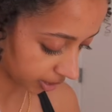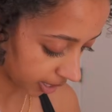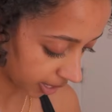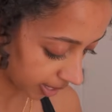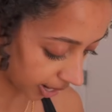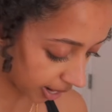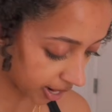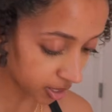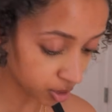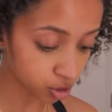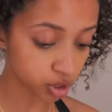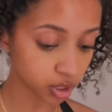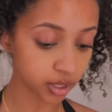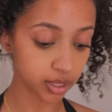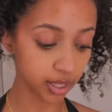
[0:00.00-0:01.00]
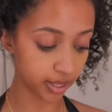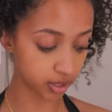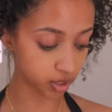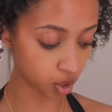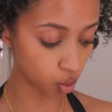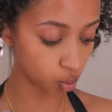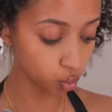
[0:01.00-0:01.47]
And I usually like
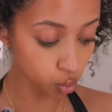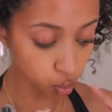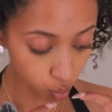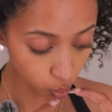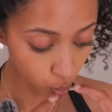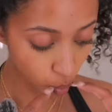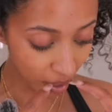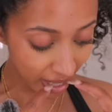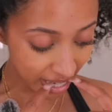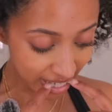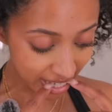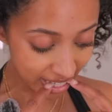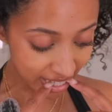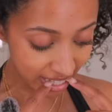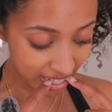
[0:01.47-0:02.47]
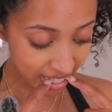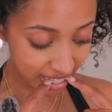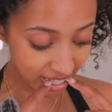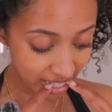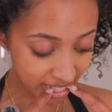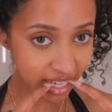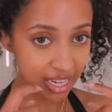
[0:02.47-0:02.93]
to,
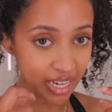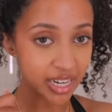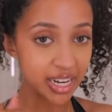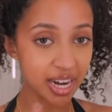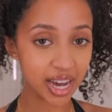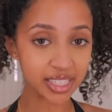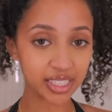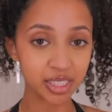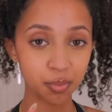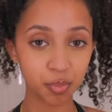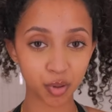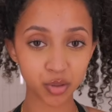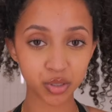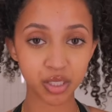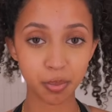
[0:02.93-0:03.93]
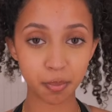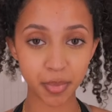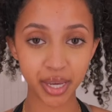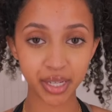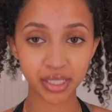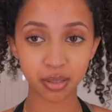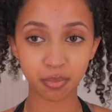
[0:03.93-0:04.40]
you're not supposed to
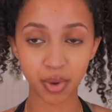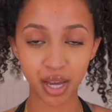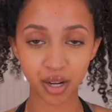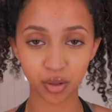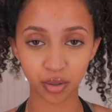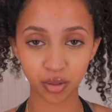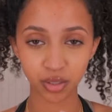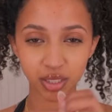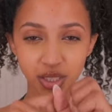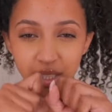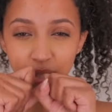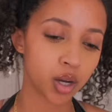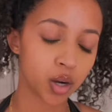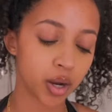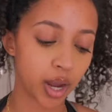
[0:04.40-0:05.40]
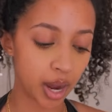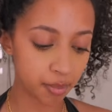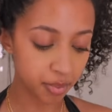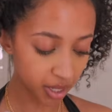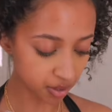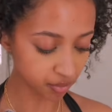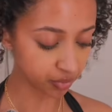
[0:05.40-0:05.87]
mix metals. Okay, I'm
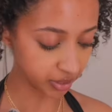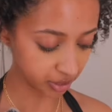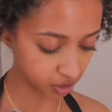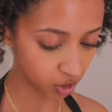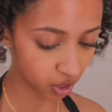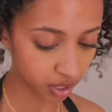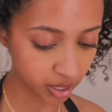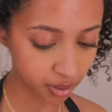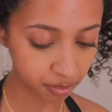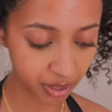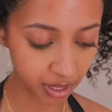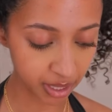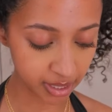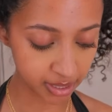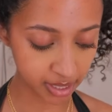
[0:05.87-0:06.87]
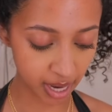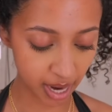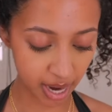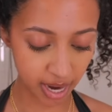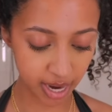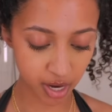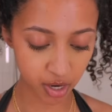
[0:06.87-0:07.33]
gonna restart it because
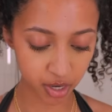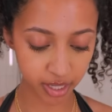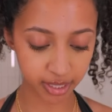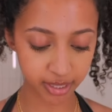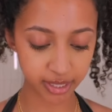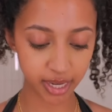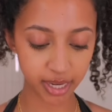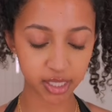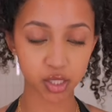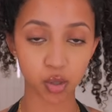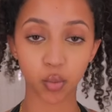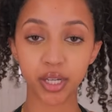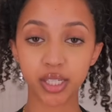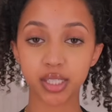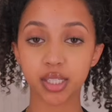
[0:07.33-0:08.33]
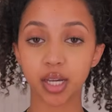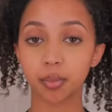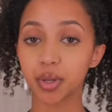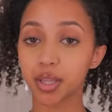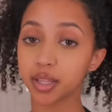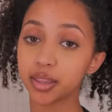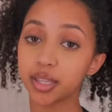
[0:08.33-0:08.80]
I heard it takes away some
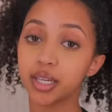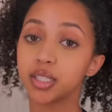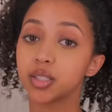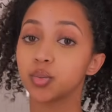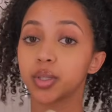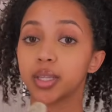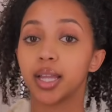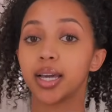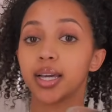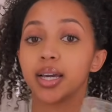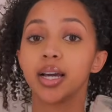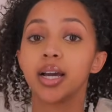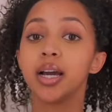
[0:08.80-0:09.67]
of the things with like